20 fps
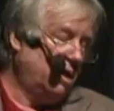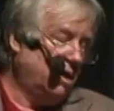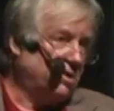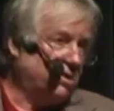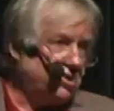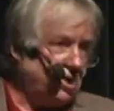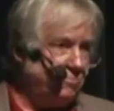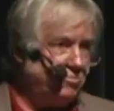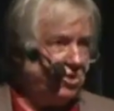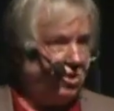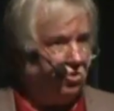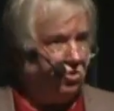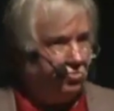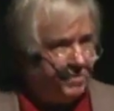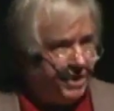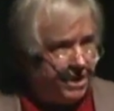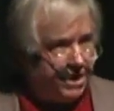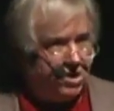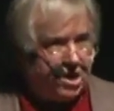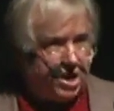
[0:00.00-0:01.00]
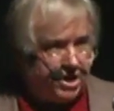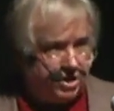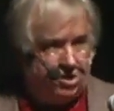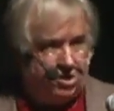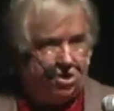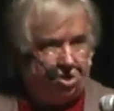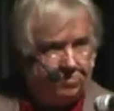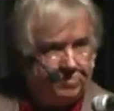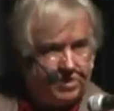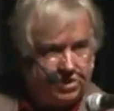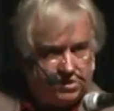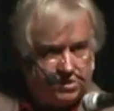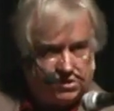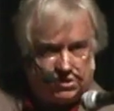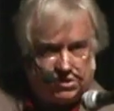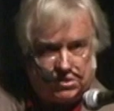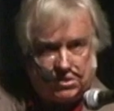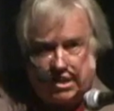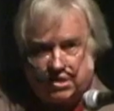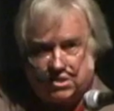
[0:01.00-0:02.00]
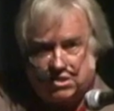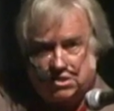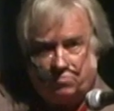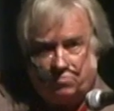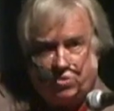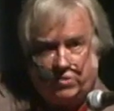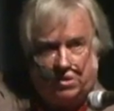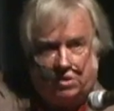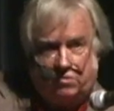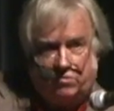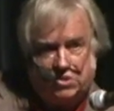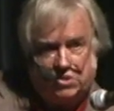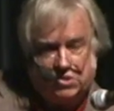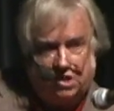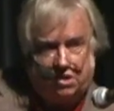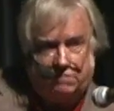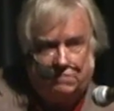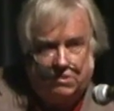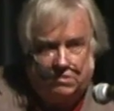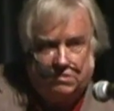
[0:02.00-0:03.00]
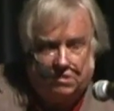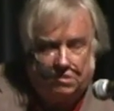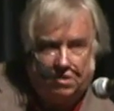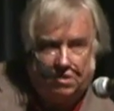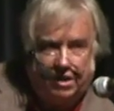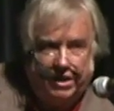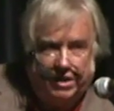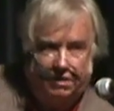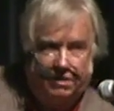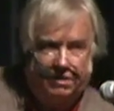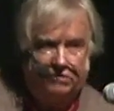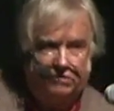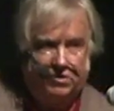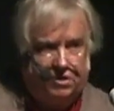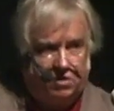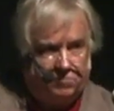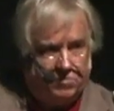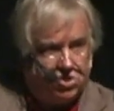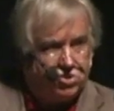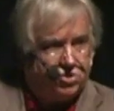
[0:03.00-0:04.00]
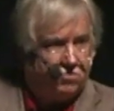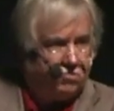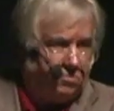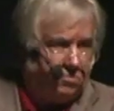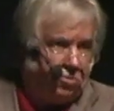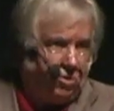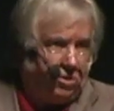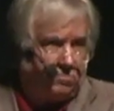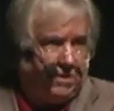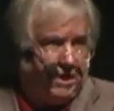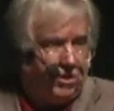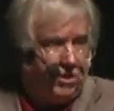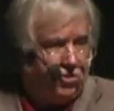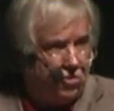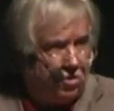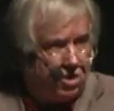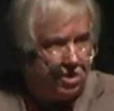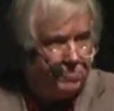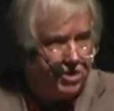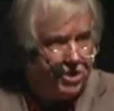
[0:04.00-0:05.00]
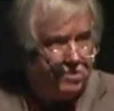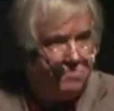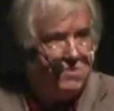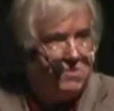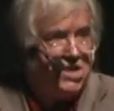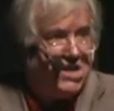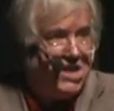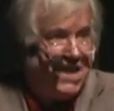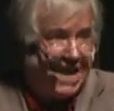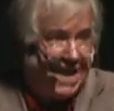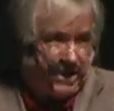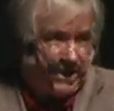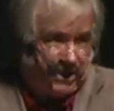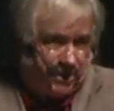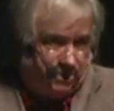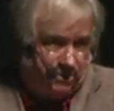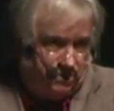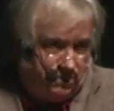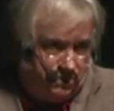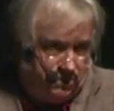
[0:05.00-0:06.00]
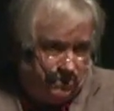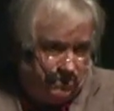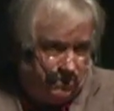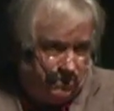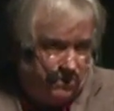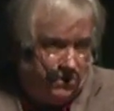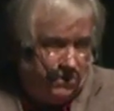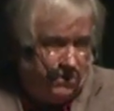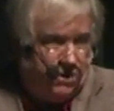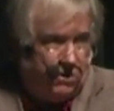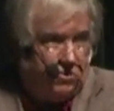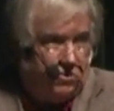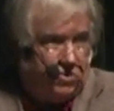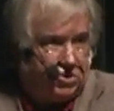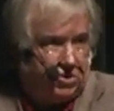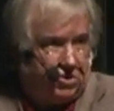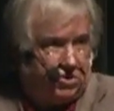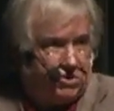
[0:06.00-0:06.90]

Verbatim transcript: something you may not know, but this is testimony that was given to the 9 11 Commission report by Norman Mineta was our